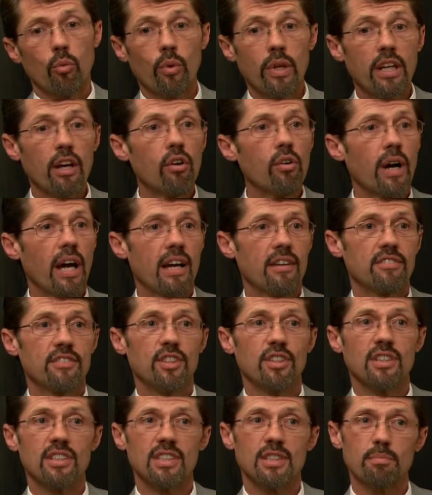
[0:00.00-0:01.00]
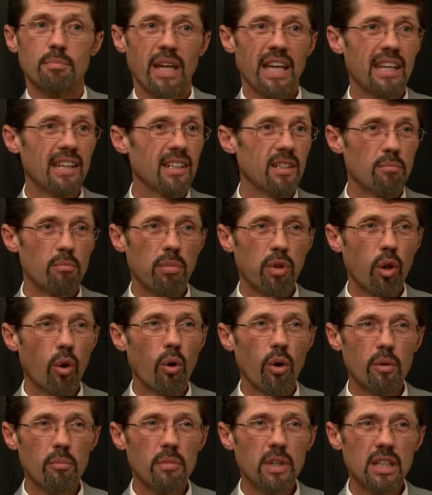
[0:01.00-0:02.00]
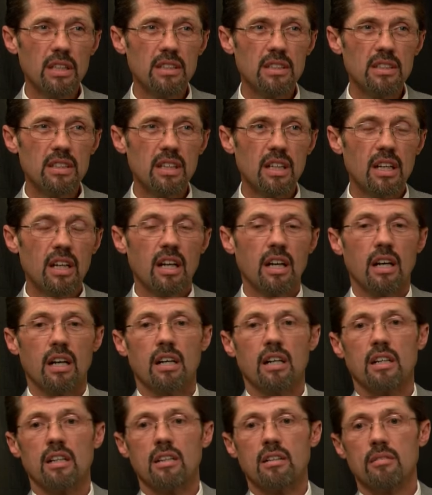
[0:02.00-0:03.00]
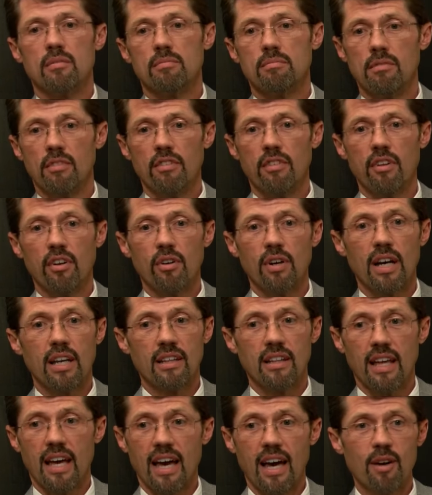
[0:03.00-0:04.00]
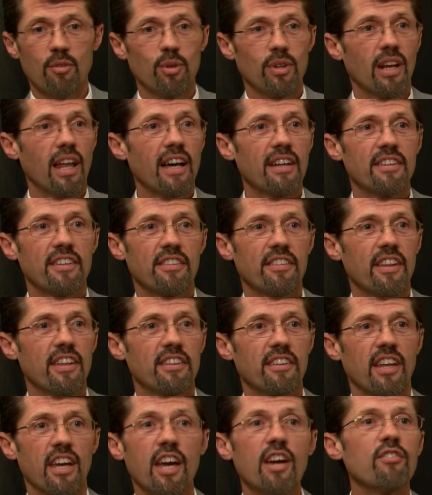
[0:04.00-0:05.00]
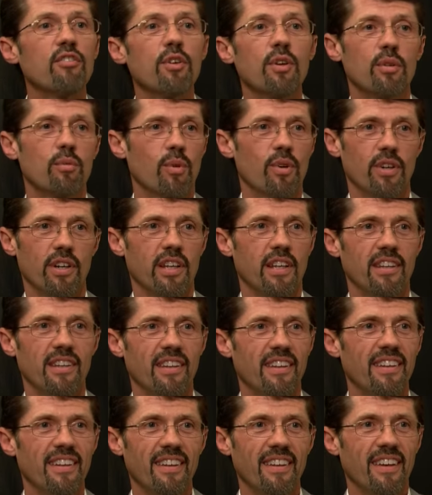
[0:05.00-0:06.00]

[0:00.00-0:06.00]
We don't have to expand employment, though I would like to think that everyone